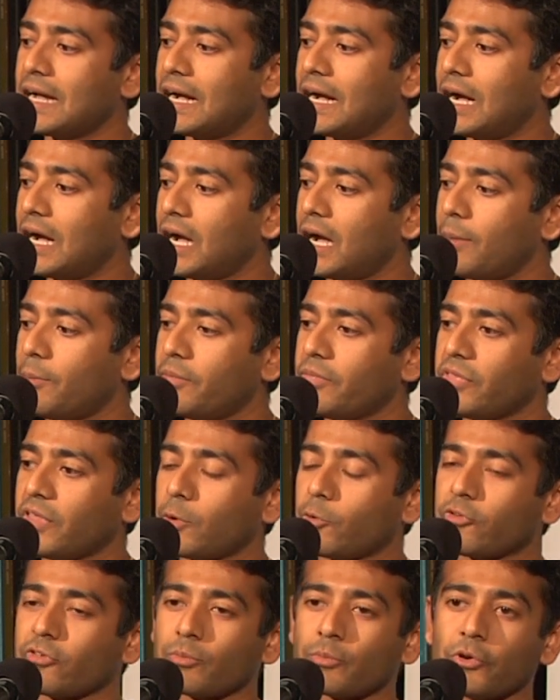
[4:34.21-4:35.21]

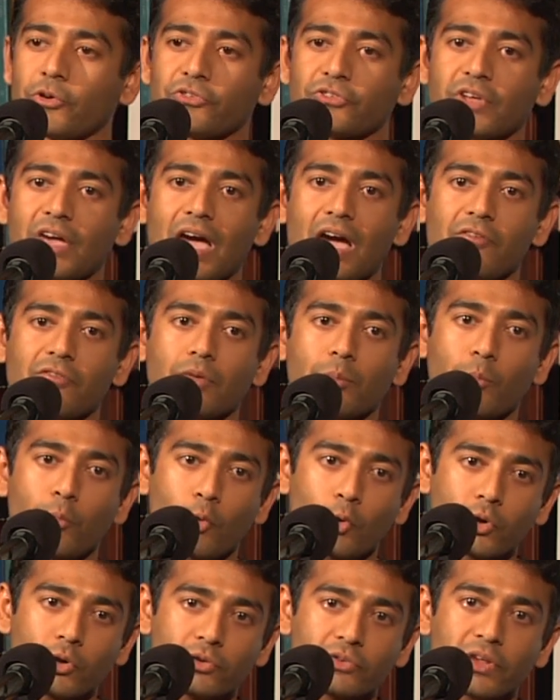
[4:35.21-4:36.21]
They were supposed to have a
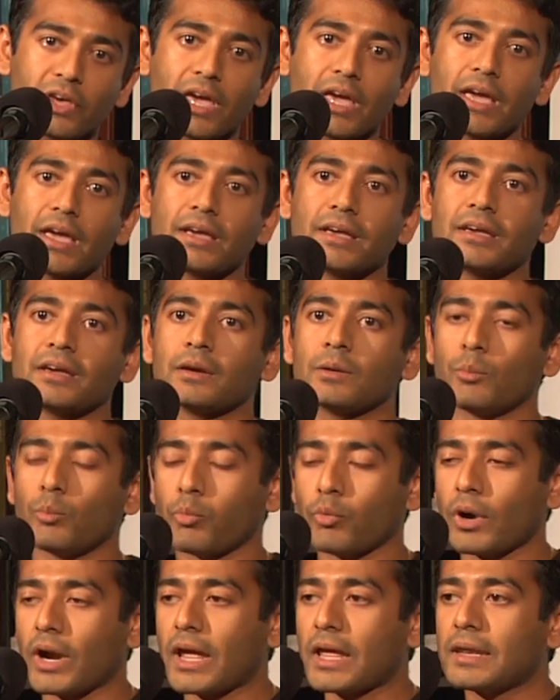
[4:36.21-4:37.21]
boiled egg,
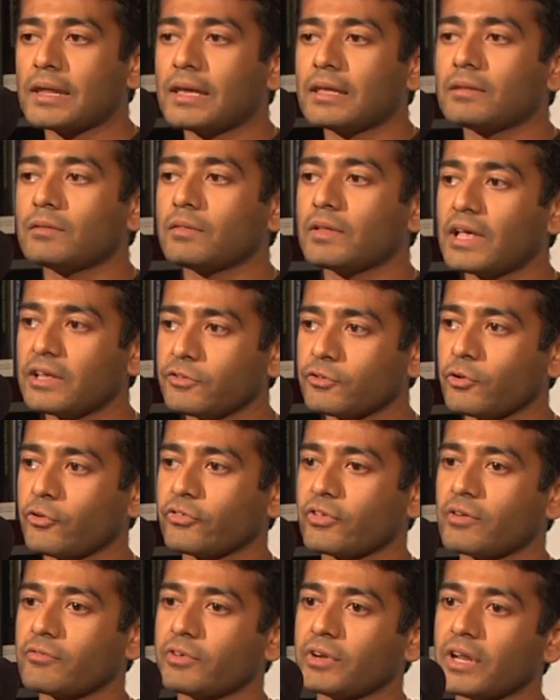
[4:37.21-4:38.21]
bread, and
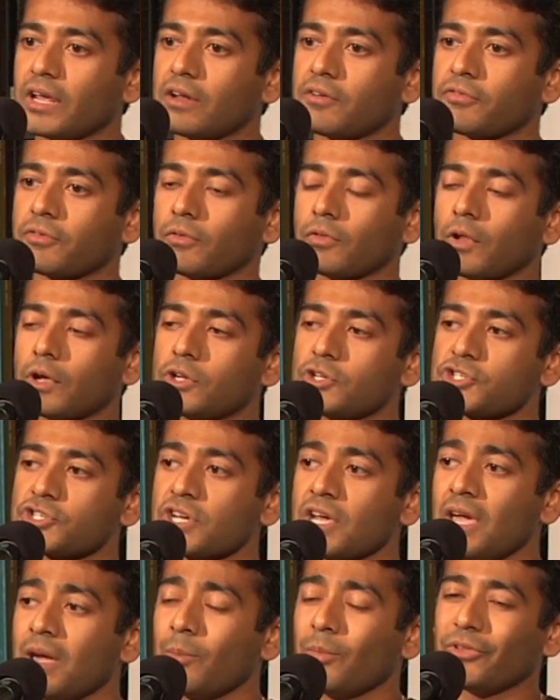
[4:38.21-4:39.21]
lentils every day for
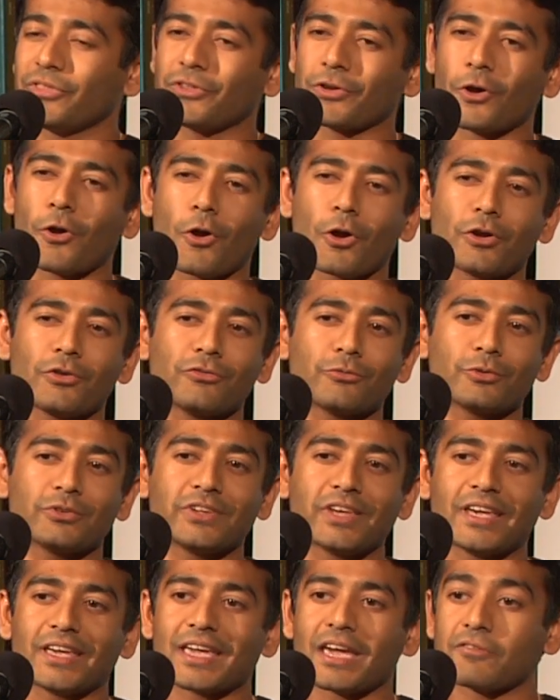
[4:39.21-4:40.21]
lunch, but the guards
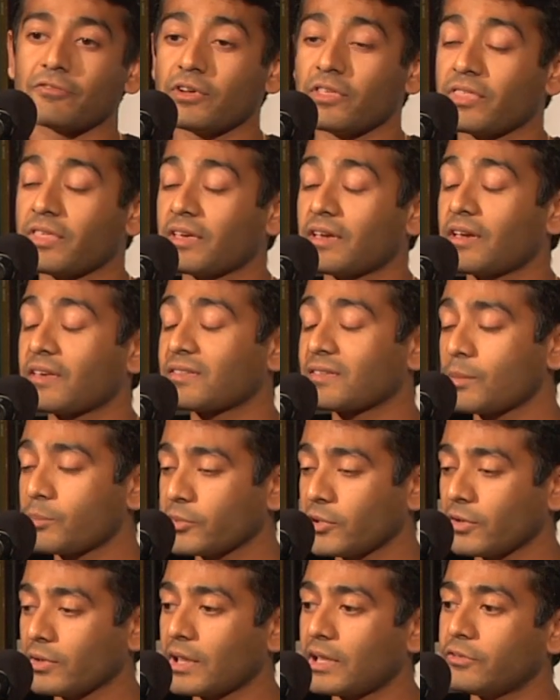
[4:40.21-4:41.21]
would take everything
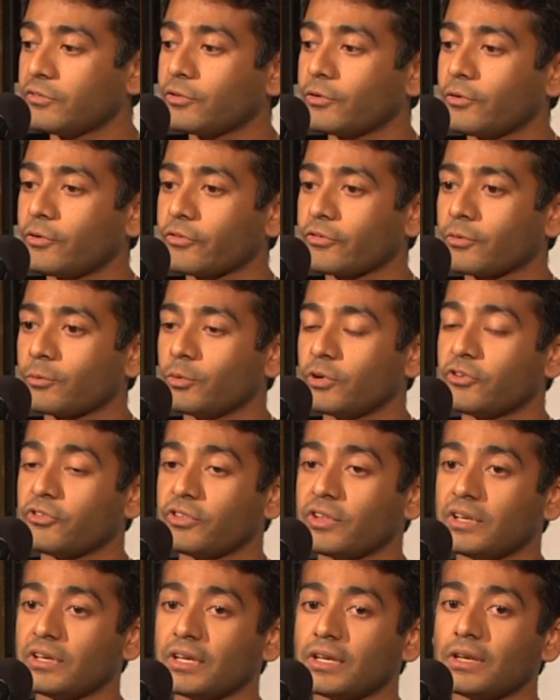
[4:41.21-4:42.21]
except the lentils,
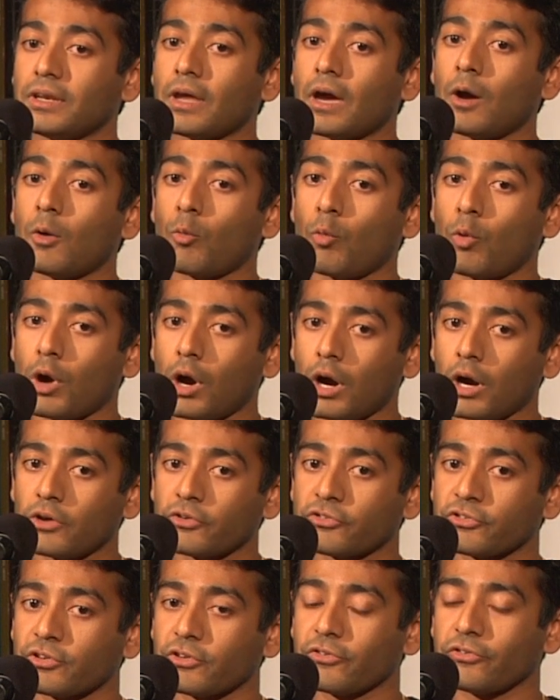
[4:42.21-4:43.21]
which they did not
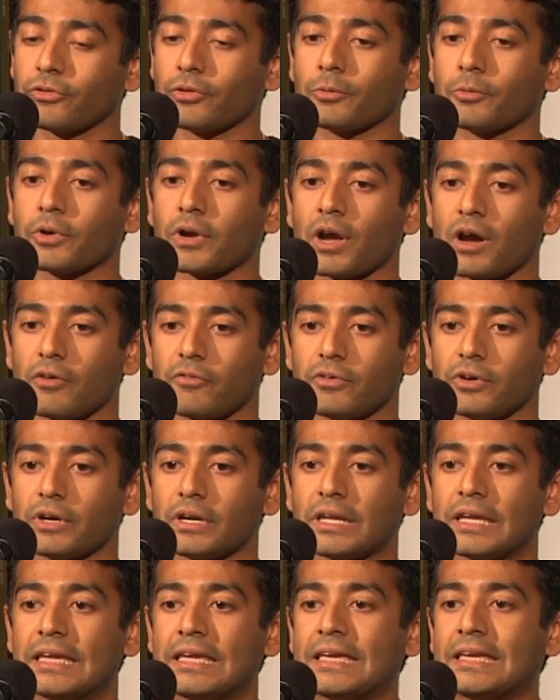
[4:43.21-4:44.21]
wash, so they were
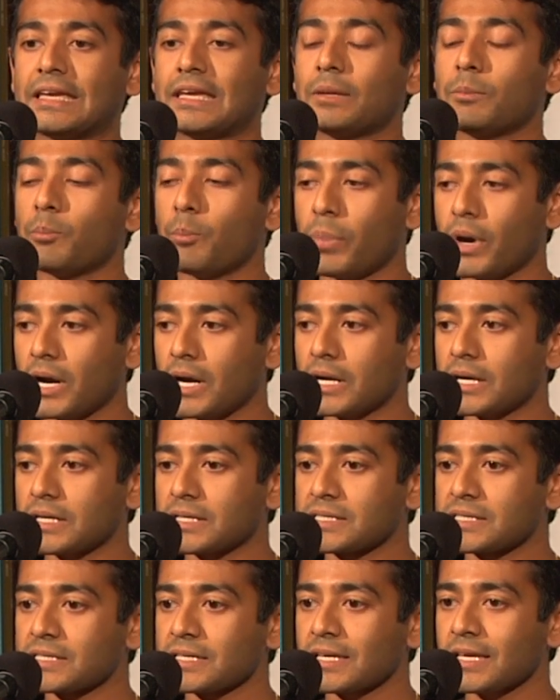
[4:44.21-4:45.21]
covered in
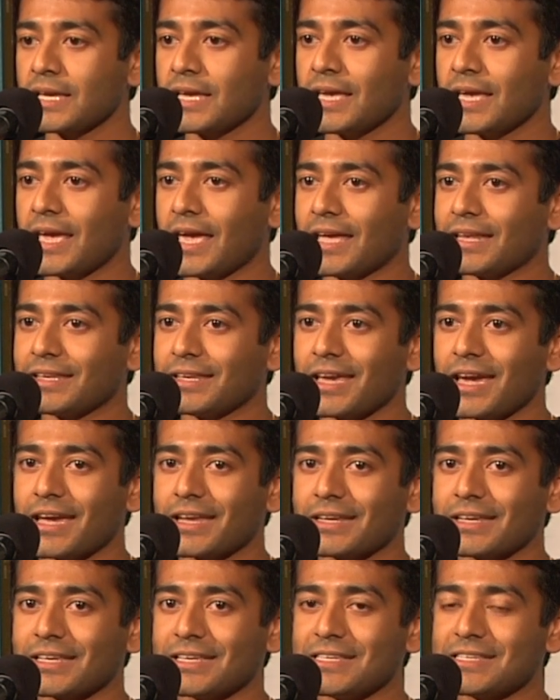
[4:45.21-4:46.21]
bugs. And
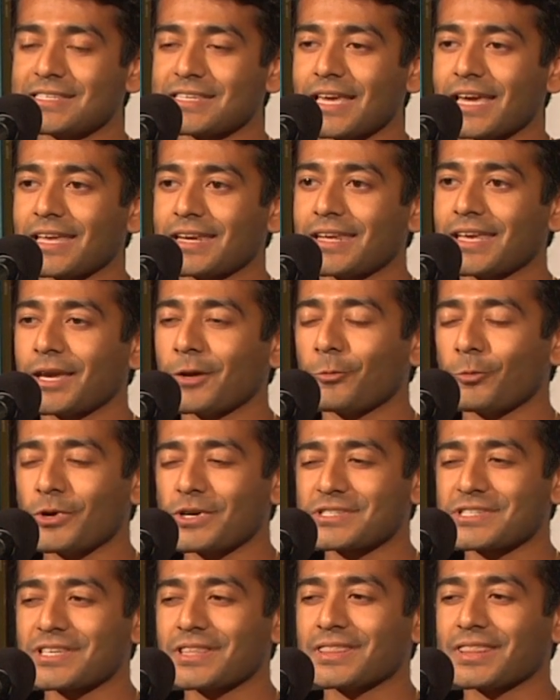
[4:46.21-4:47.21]
yet, he said it
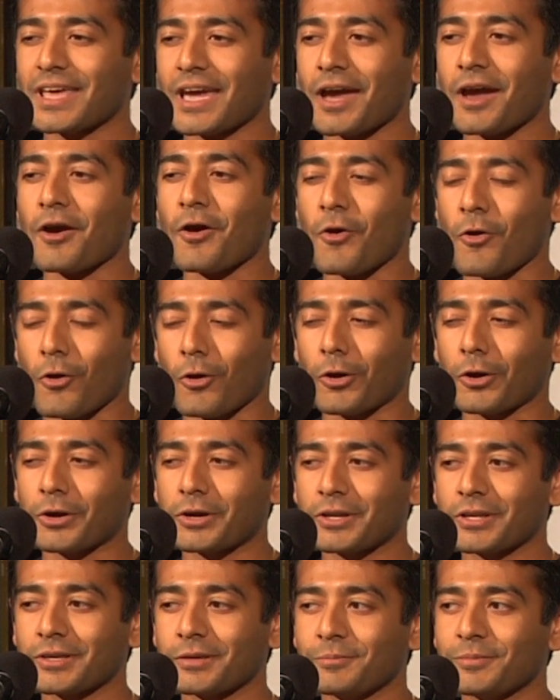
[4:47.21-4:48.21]
wasn't that
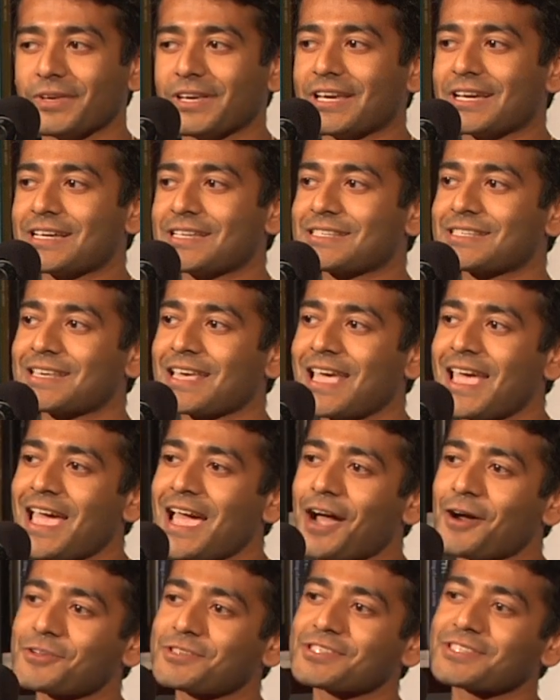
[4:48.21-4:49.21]
hard, because
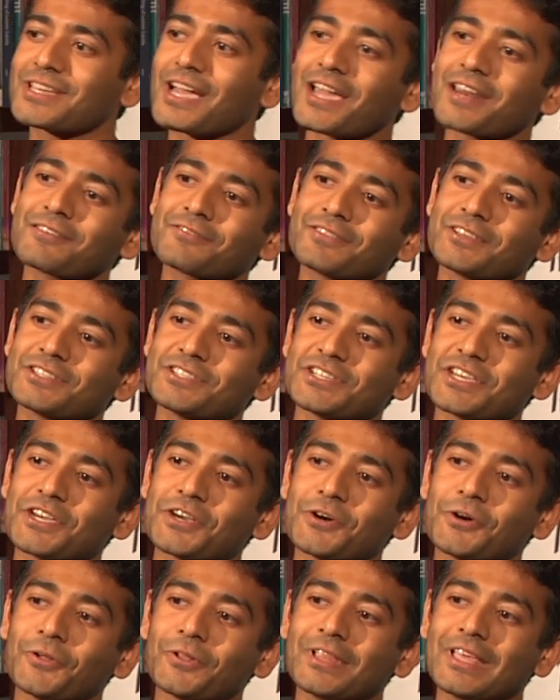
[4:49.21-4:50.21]
outside of the
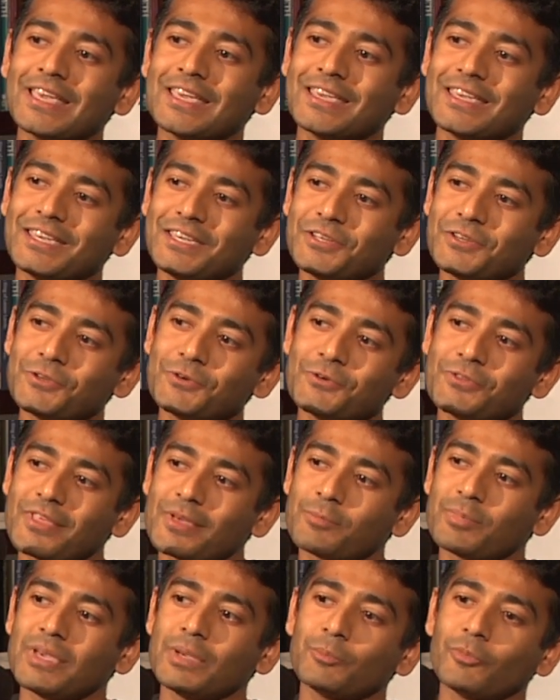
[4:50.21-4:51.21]
jail, he knew
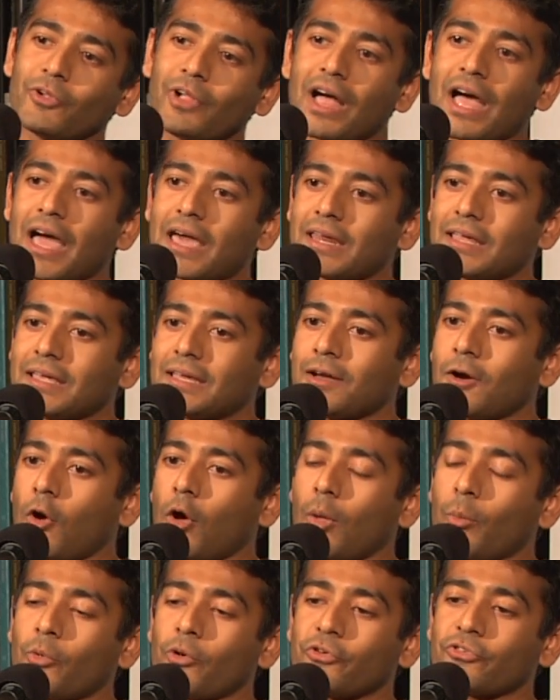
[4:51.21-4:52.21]
that people had it
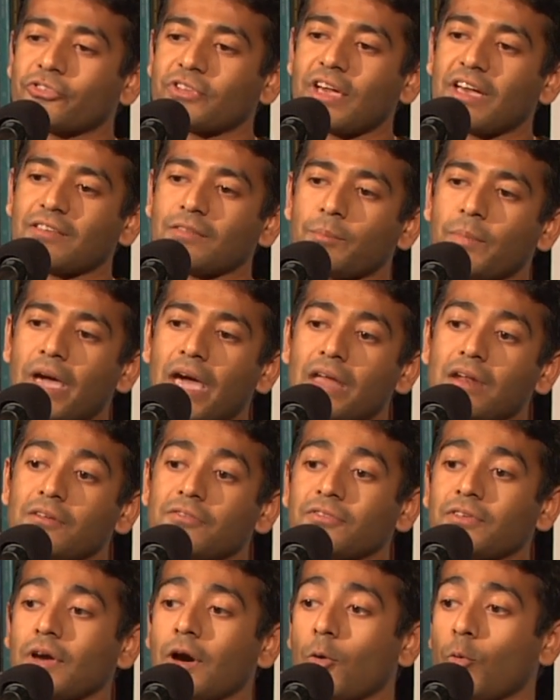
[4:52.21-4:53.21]
almost as bad,
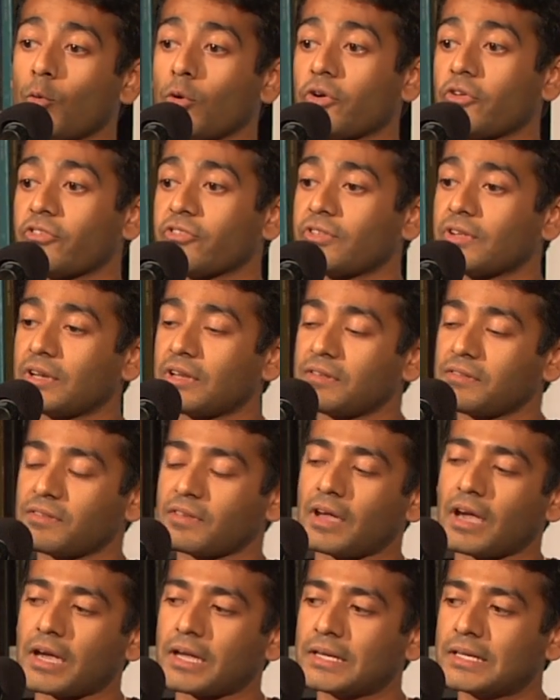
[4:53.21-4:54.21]
if not worse, than
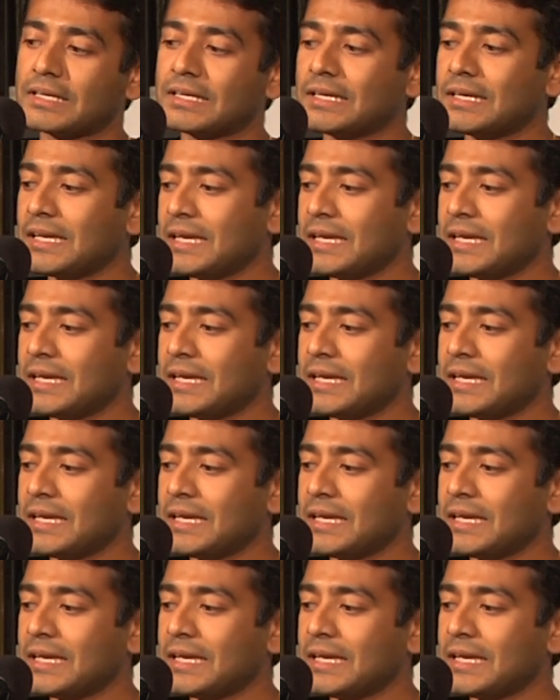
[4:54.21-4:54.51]
inside.